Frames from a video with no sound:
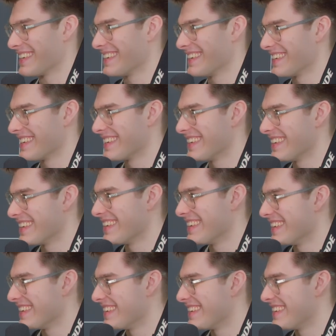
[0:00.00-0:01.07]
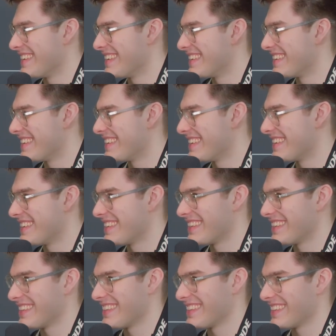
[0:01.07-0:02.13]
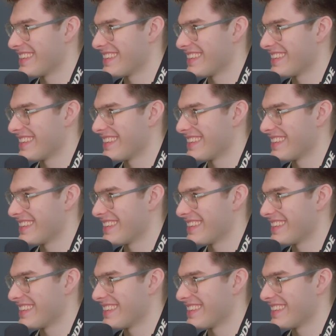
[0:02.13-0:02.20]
[no speech]